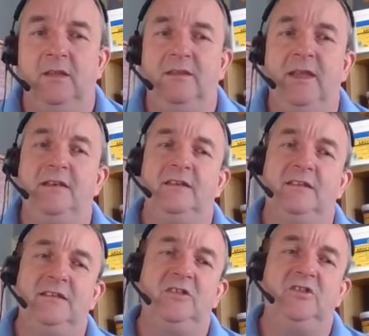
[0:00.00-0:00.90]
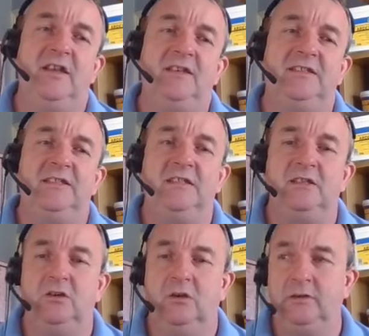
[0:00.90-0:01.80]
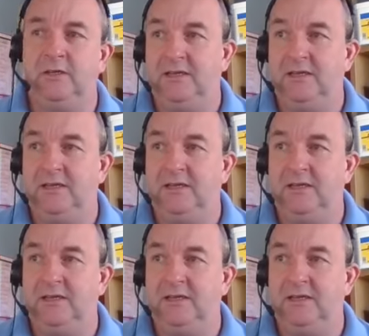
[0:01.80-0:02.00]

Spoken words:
then there's chances it could